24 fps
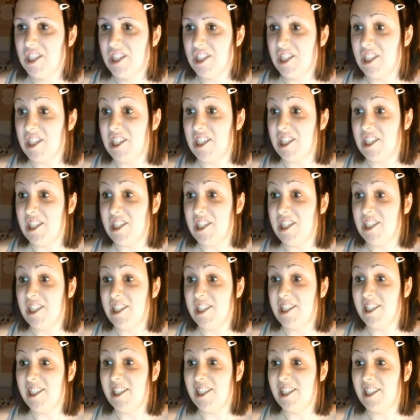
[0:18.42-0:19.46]

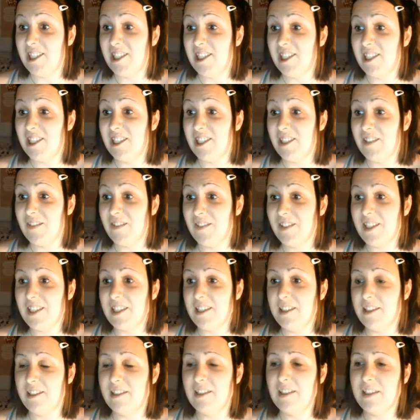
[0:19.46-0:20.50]
uh, what do you
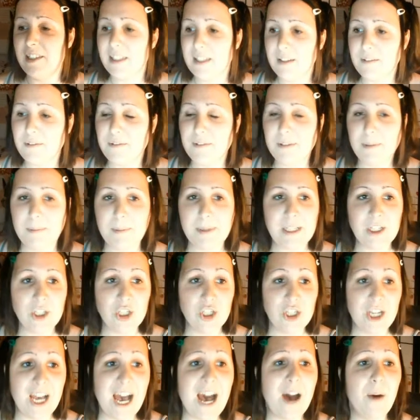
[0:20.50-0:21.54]
call it? The flipping
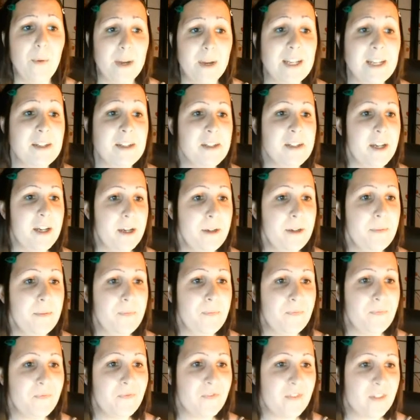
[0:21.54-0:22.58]
chat window.
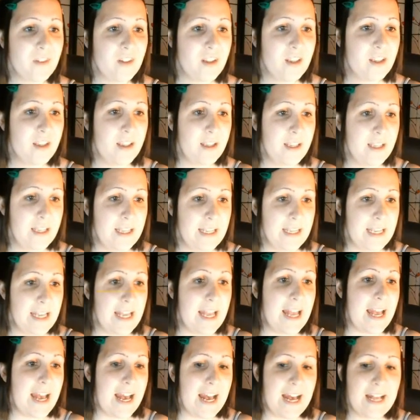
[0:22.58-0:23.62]

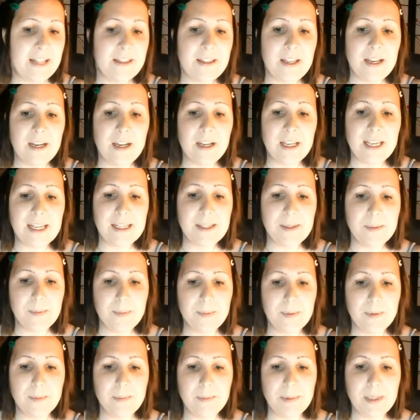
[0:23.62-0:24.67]
And then I guess
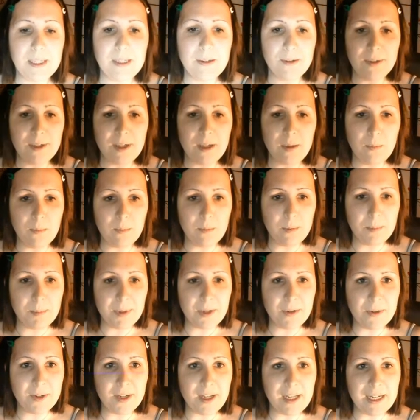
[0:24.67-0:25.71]
we'll be on our we'll be
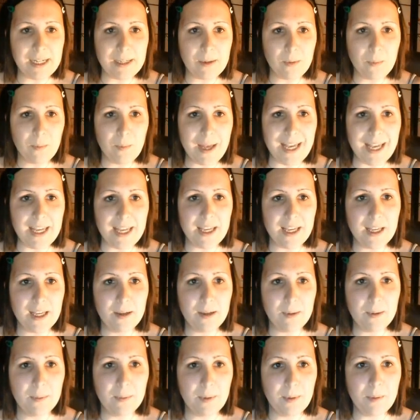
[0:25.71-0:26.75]
on our little way,
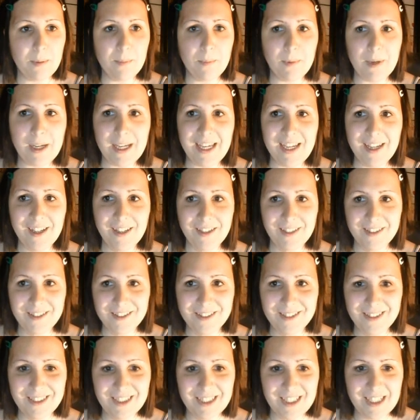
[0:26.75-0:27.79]
won't we?
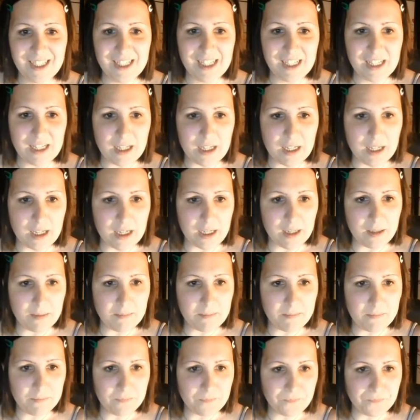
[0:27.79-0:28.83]

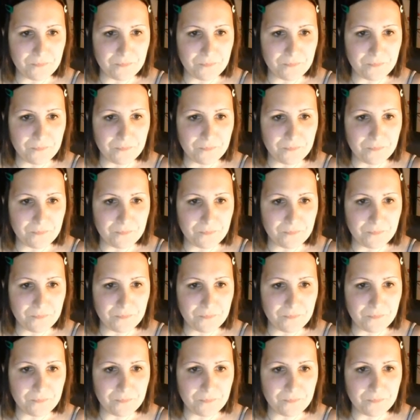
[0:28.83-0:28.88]
Um